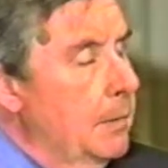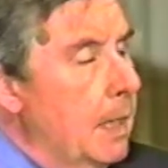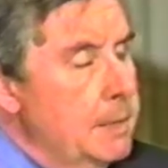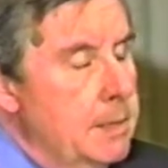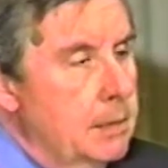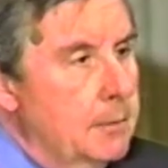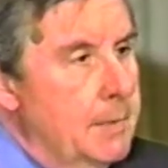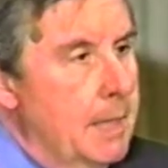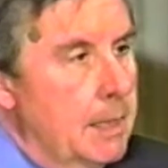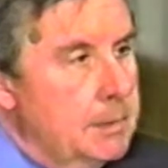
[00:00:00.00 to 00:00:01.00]
The idea
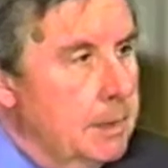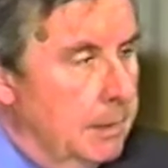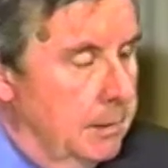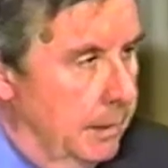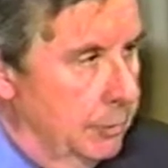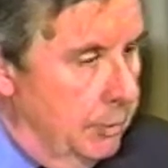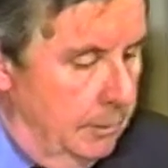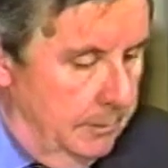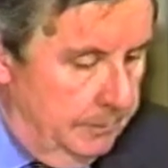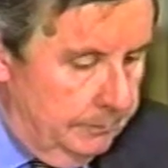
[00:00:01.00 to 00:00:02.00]
of the ethnic
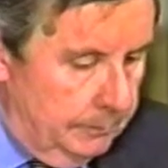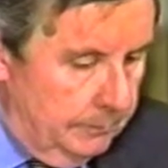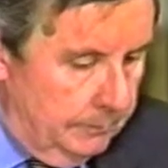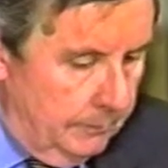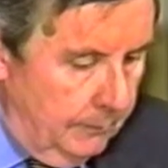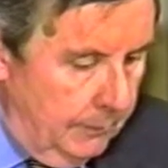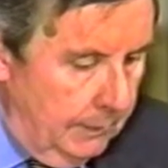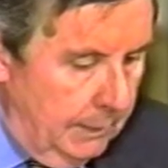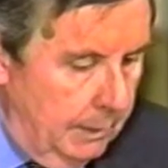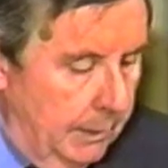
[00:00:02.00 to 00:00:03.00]
nation,
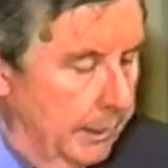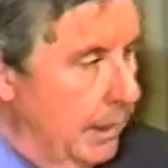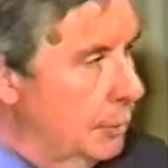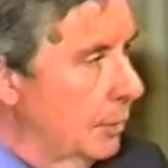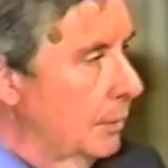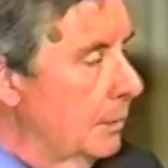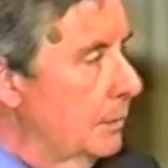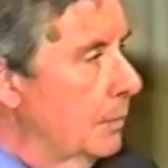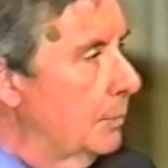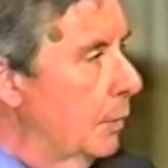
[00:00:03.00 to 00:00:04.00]
a
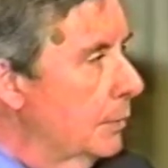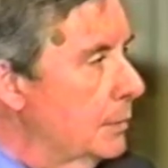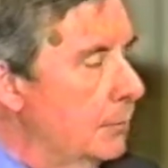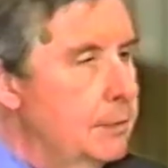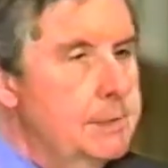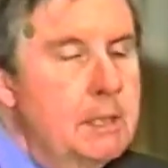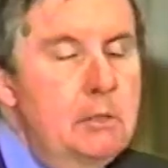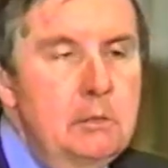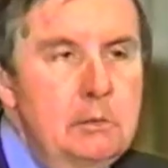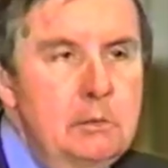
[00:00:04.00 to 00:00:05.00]
nation composed of a
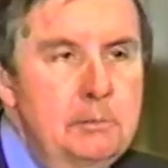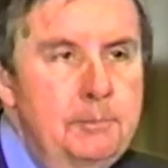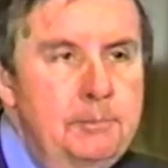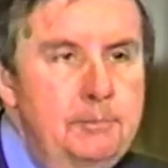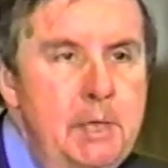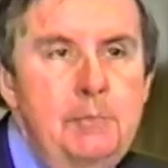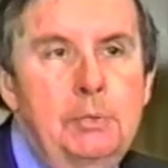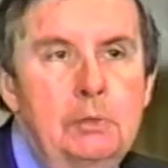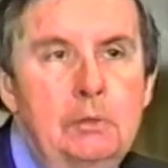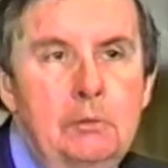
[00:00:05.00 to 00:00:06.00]
single
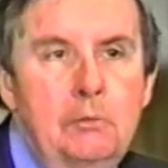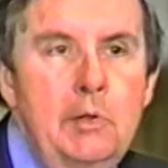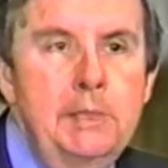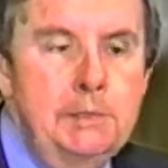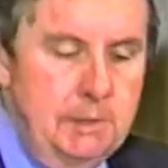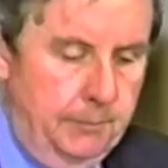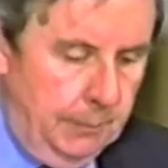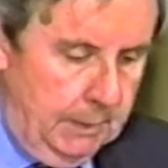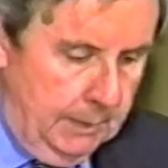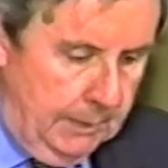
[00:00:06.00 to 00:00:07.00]
people or race,
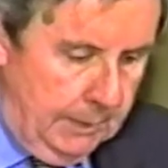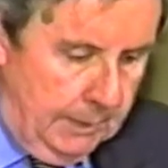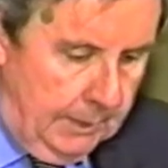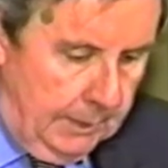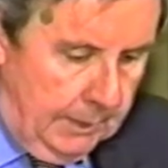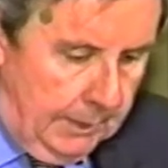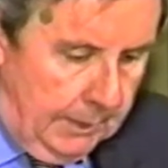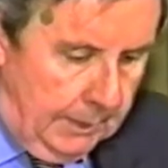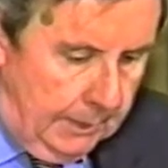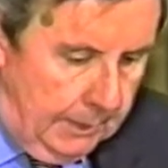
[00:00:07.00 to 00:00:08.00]

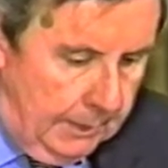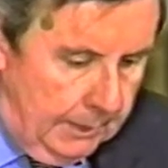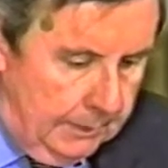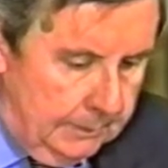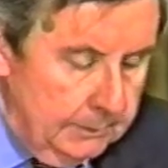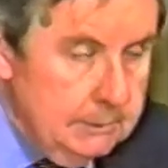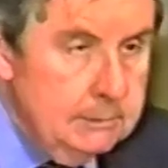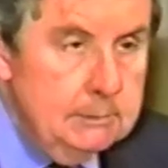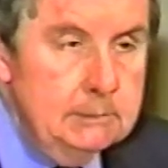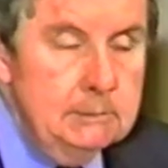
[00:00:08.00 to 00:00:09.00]
uh,
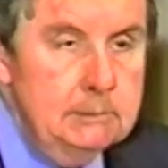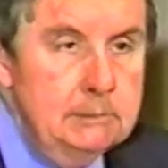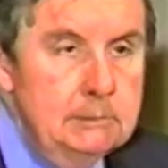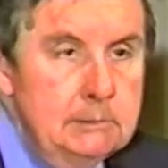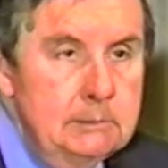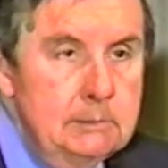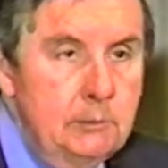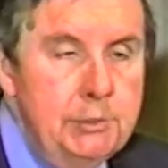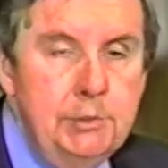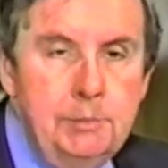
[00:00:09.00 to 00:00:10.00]

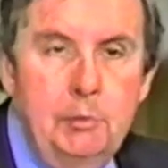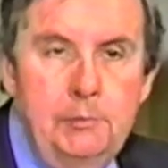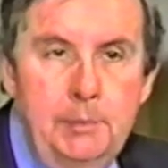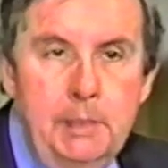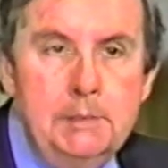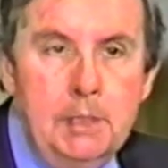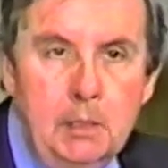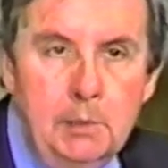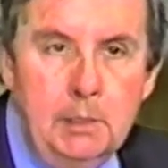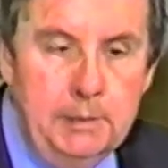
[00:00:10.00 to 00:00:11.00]
which has proved to be a
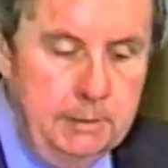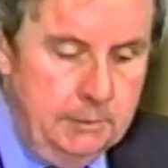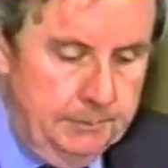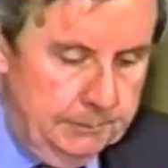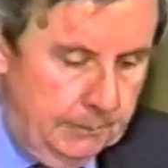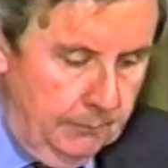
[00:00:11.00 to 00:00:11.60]
terrible idea,